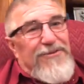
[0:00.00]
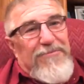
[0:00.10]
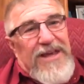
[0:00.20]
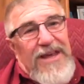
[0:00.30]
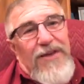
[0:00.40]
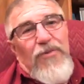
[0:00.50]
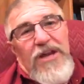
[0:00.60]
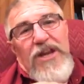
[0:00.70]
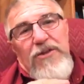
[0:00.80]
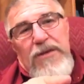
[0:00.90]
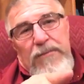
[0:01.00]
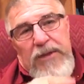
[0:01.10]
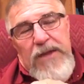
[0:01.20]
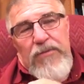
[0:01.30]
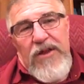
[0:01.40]
to be we need to be
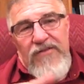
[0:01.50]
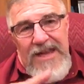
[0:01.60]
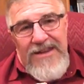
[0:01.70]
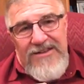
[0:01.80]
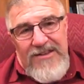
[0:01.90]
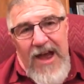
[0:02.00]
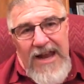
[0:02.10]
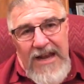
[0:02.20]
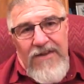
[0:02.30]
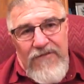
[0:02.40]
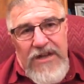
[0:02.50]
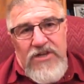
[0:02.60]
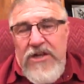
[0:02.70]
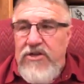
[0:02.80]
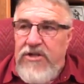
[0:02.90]
people of insight and
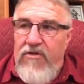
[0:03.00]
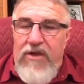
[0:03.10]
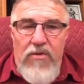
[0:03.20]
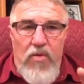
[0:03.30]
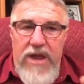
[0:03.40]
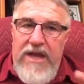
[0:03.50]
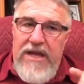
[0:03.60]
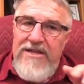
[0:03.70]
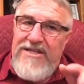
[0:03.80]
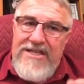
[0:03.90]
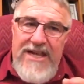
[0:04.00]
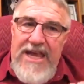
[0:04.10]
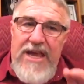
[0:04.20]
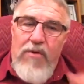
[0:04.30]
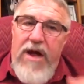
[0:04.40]
vision so that we can
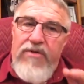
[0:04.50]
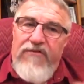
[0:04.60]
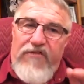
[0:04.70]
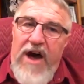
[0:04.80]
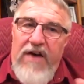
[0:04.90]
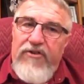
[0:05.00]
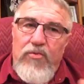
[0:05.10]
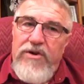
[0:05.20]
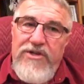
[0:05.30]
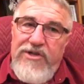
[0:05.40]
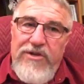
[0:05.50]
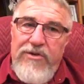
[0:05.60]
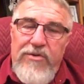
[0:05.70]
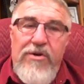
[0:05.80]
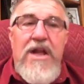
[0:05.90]
see what the Father would
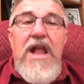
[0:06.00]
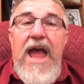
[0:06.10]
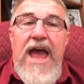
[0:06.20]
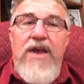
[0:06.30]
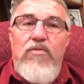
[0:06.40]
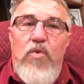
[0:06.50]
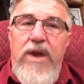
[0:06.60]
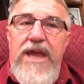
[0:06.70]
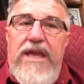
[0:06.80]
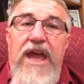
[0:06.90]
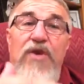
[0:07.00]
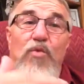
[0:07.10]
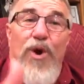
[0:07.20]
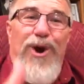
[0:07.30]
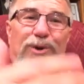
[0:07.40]
do and we can
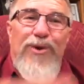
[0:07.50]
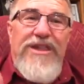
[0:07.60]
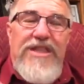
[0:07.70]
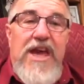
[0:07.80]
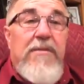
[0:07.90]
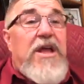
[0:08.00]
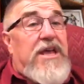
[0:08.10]
work with him.